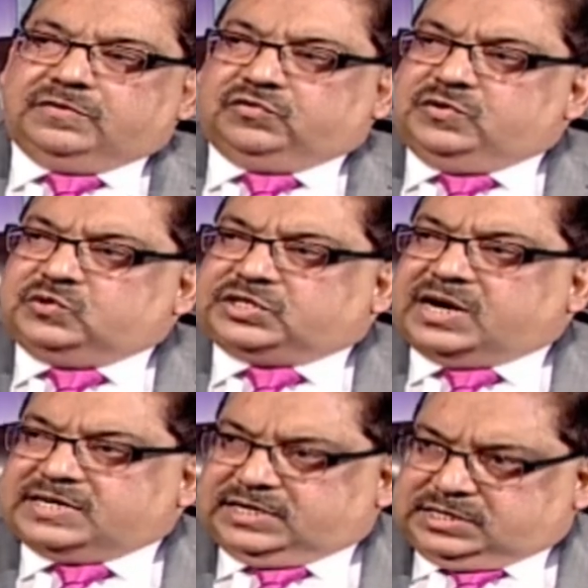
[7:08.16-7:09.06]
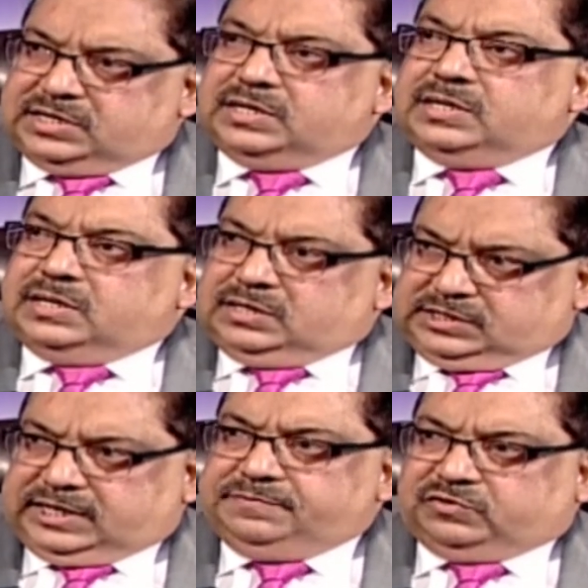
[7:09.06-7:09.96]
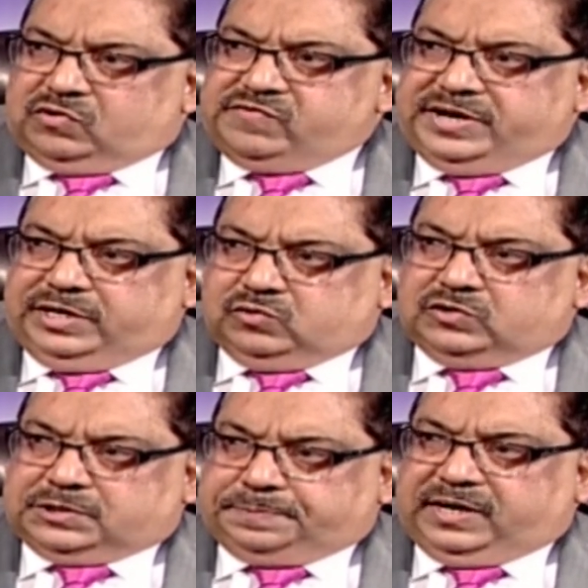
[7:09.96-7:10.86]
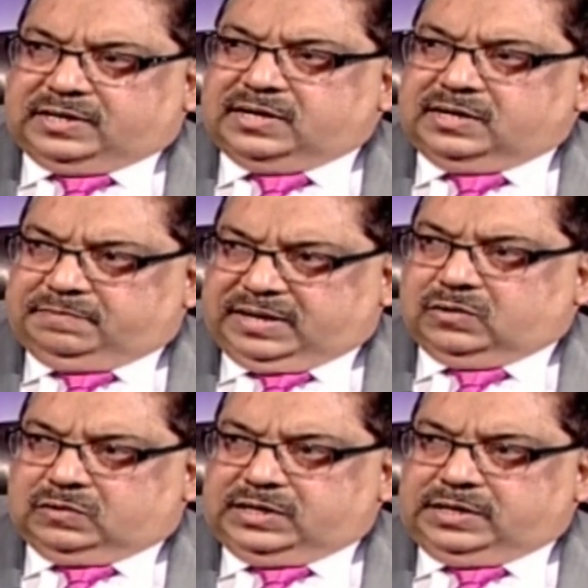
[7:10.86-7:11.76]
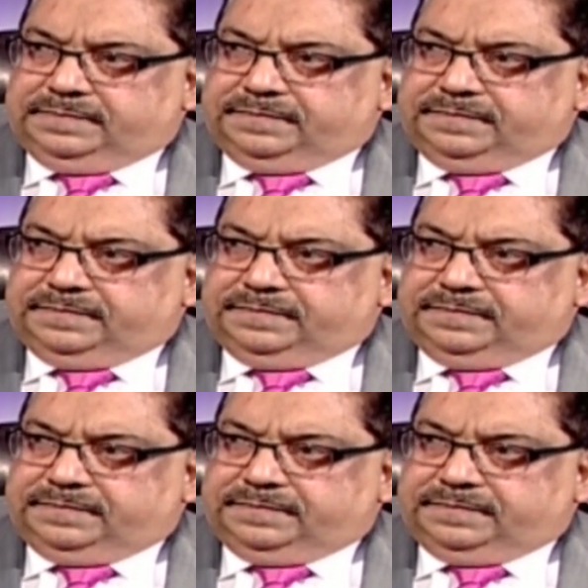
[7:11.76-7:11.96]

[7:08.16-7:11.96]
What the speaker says: so you started, James already could speak Bengali?